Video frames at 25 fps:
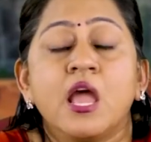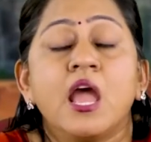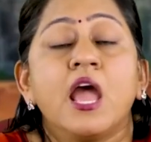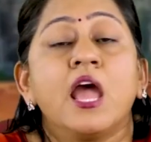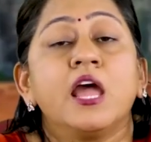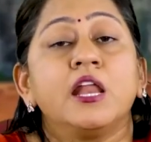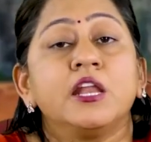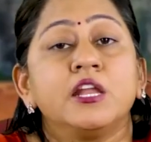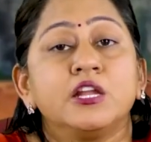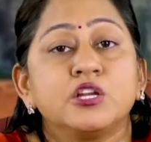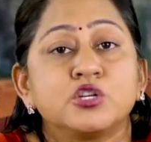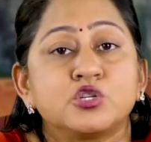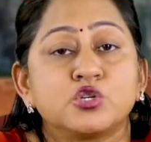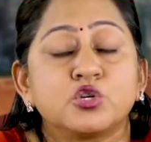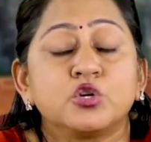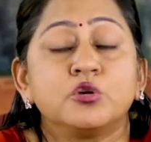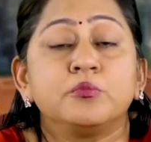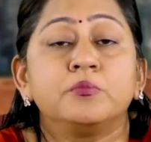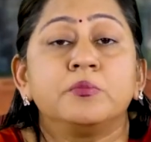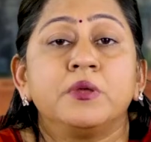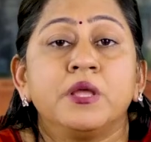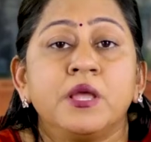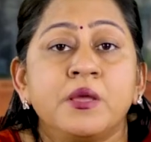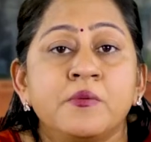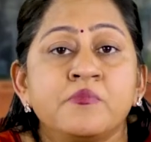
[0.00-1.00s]
and it
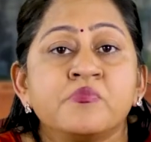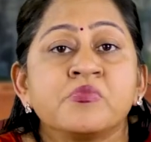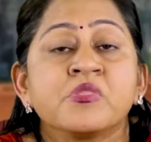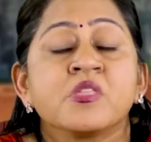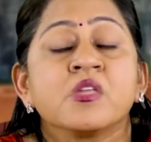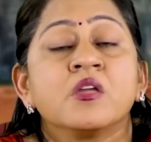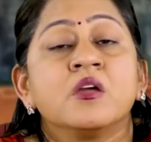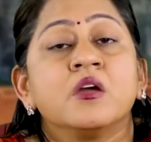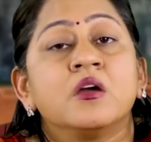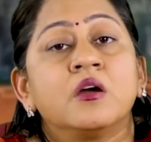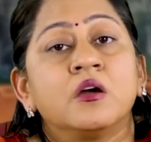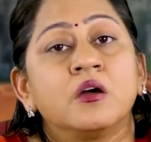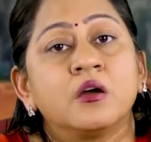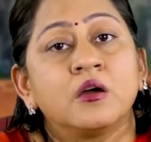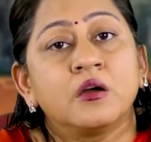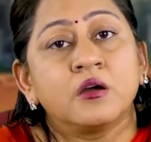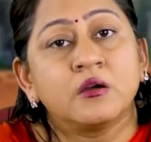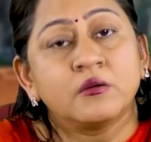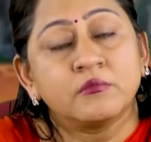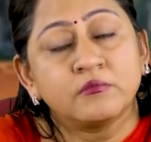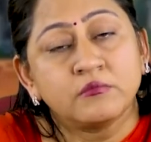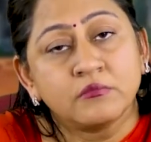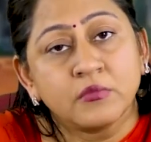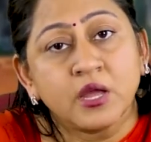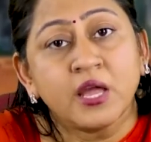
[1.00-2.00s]
should be,
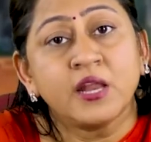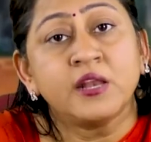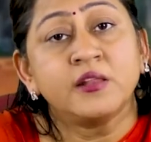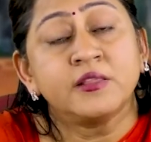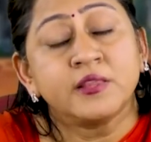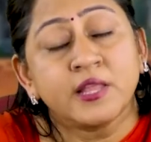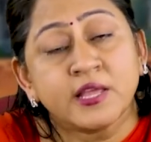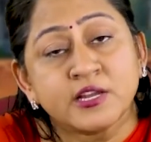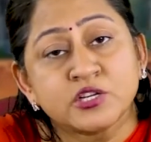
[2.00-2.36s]
and